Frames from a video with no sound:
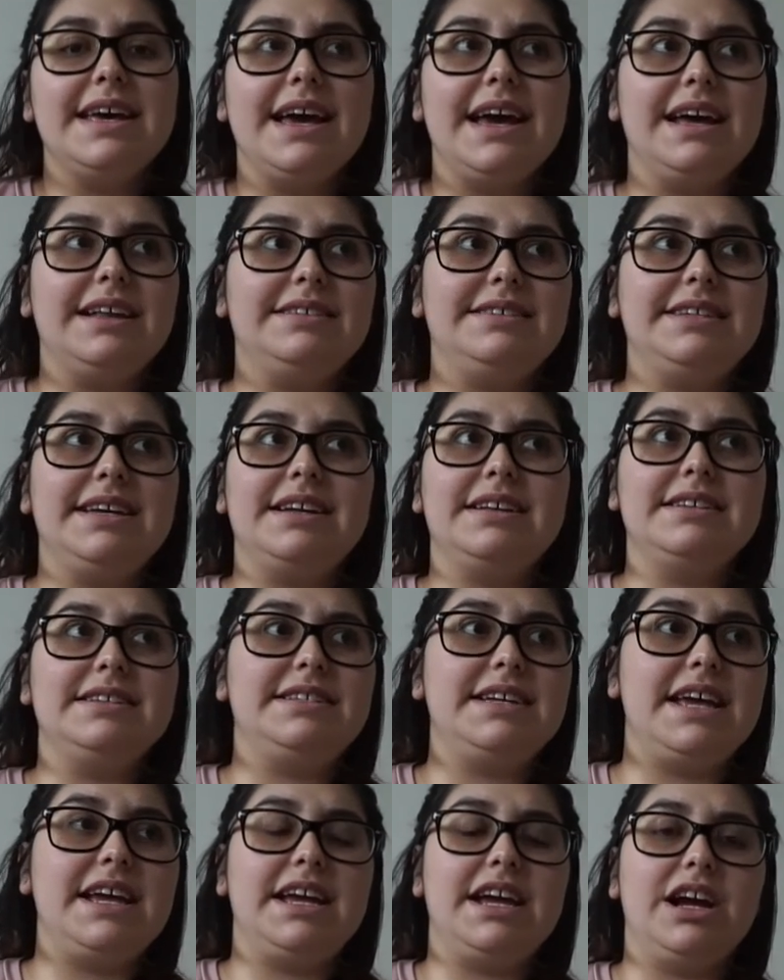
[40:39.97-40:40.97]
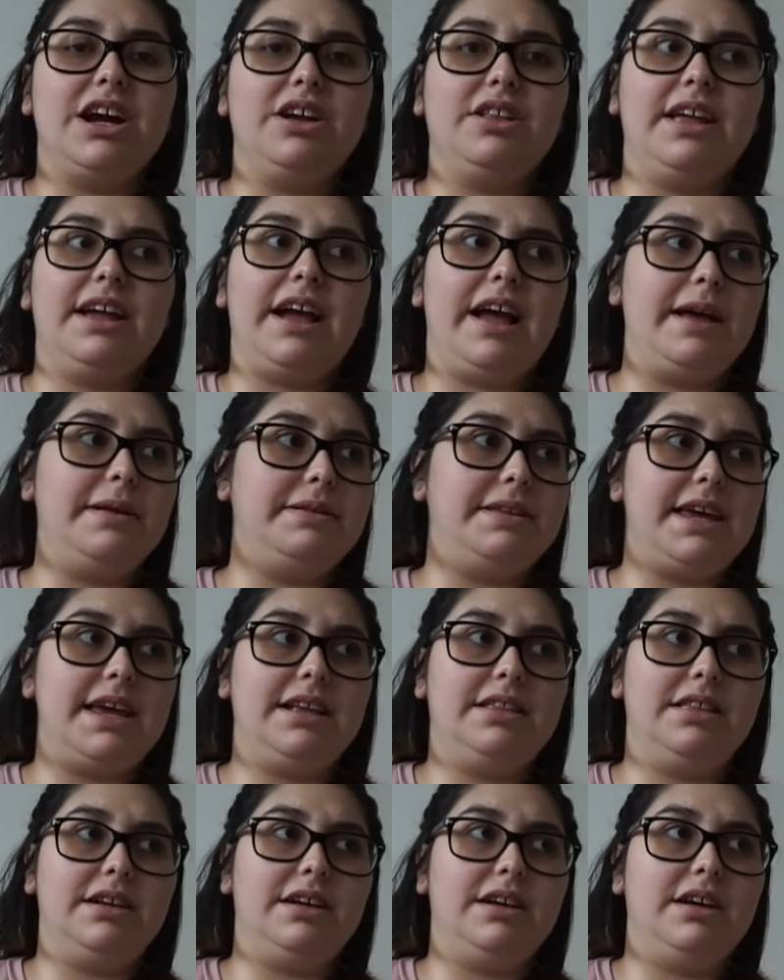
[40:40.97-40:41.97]
And Sienna's daycare, like, I
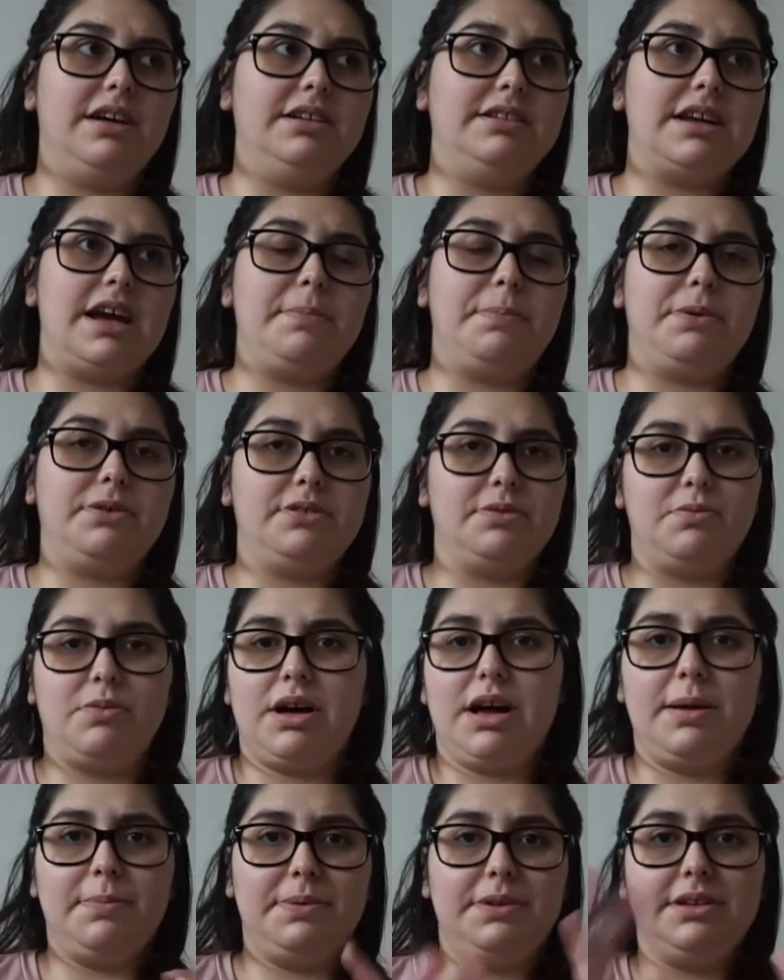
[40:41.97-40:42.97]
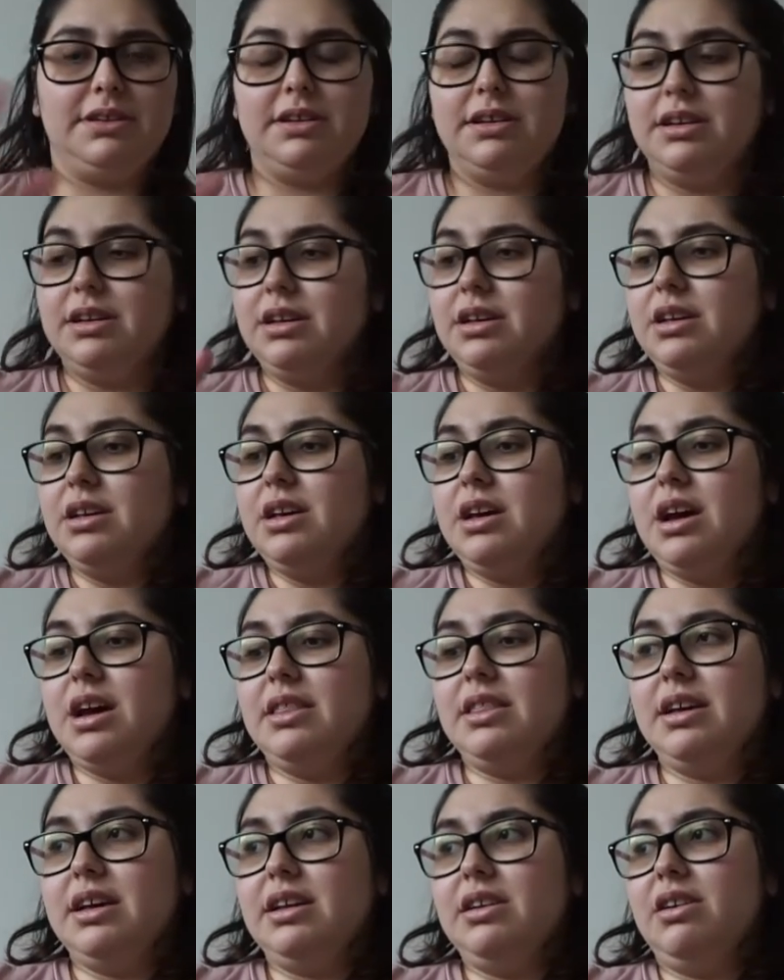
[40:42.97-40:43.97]
take the diapers and wipes. And
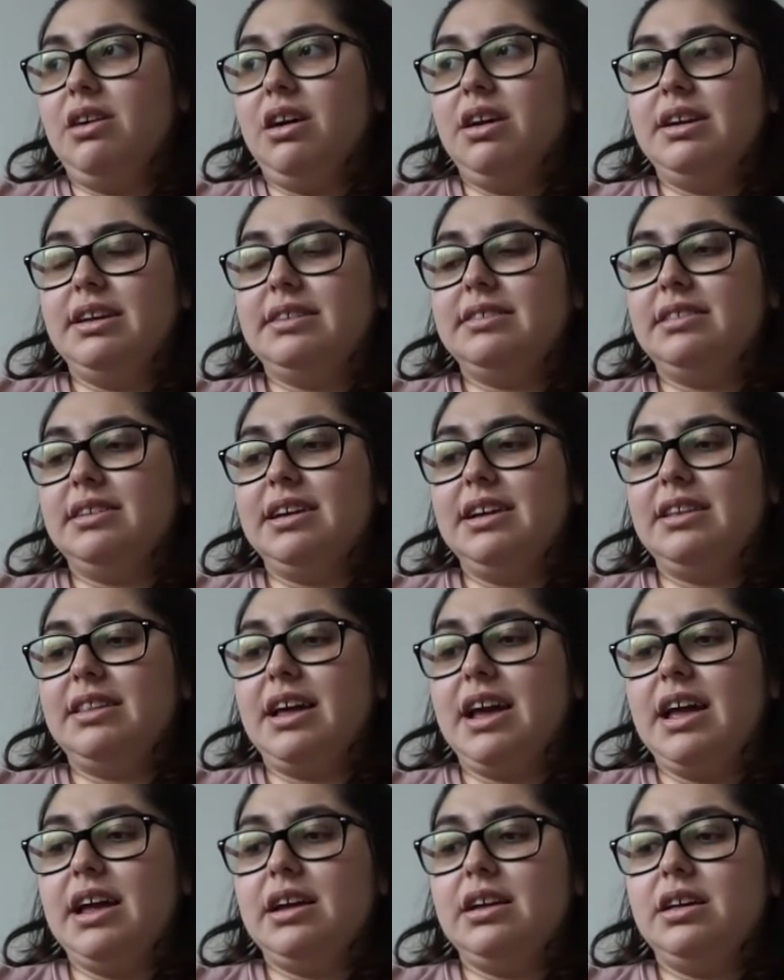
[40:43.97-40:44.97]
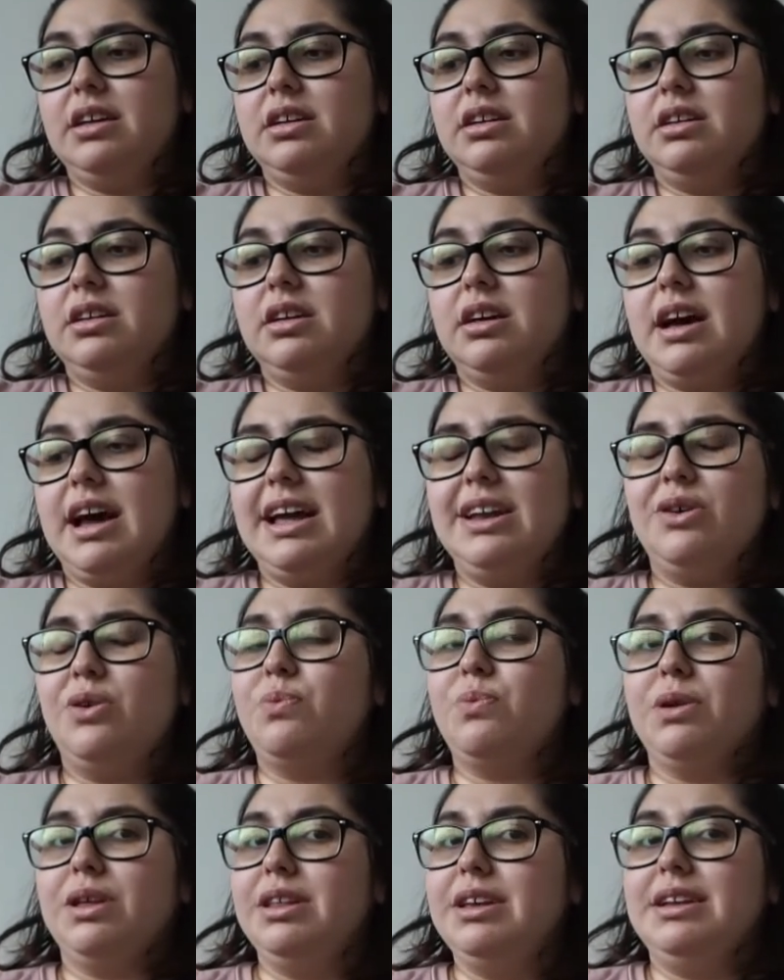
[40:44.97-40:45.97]
then, honestly, like, I
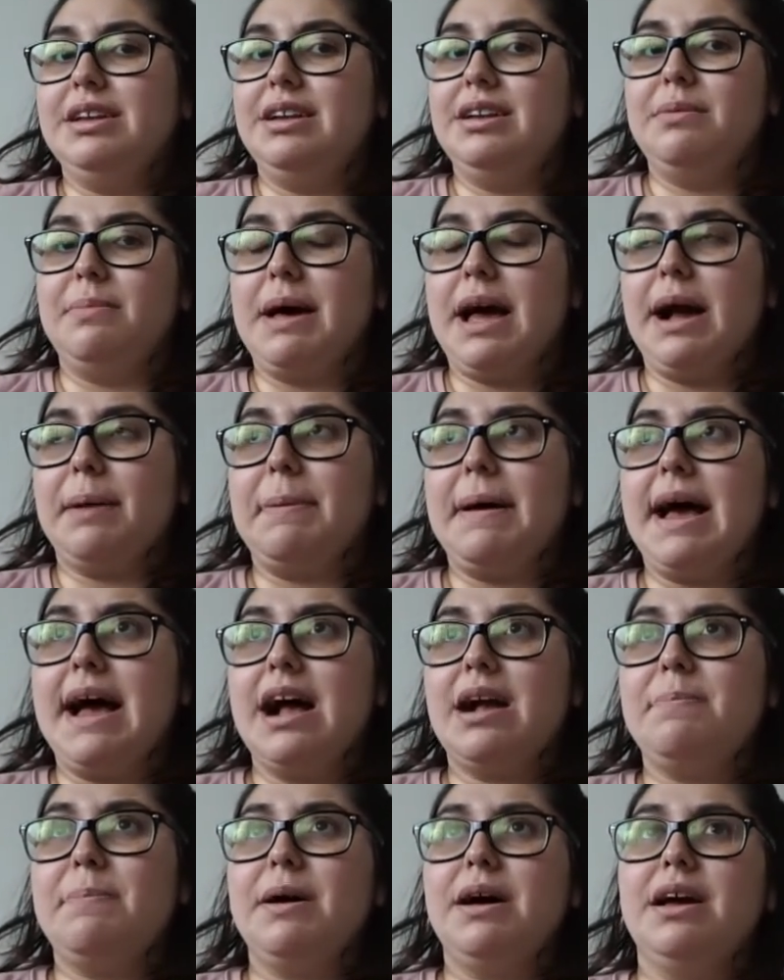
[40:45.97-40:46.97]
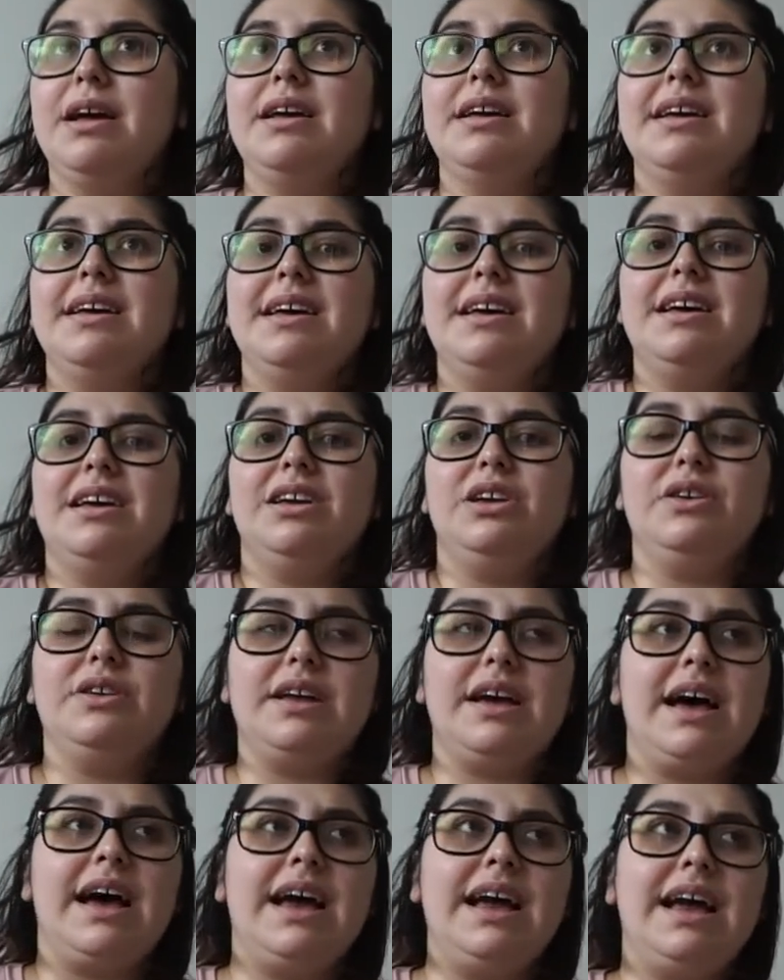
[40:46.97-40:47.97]
don't really need a backpack, but, you
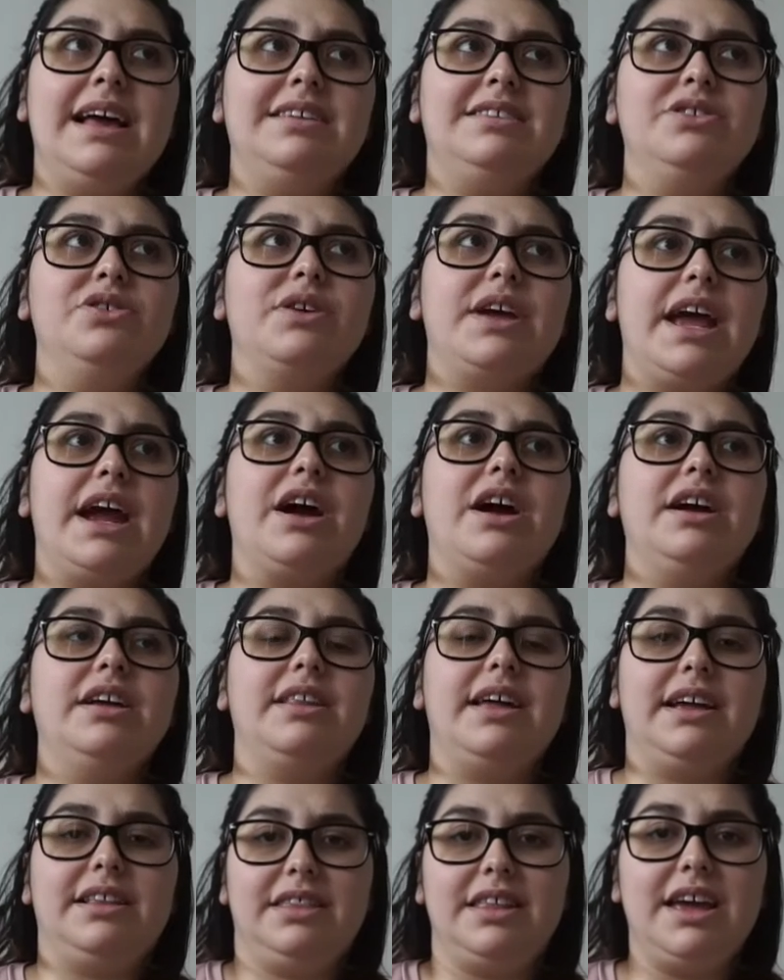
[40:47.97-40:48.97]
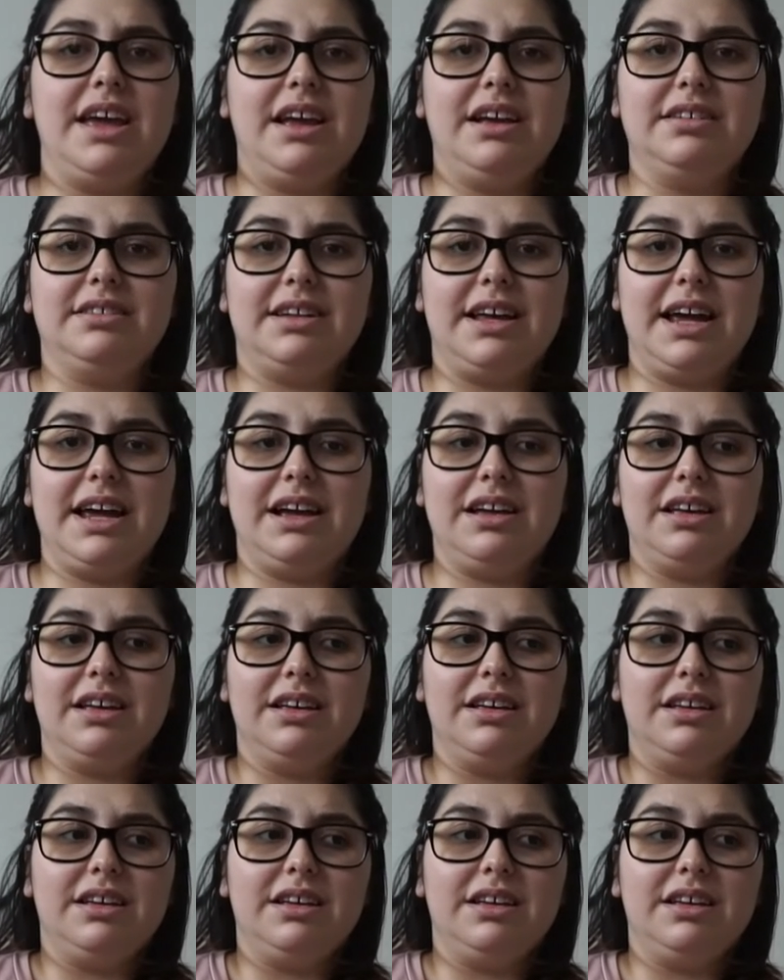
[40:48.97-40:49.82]
know, I, I still carry, like, things like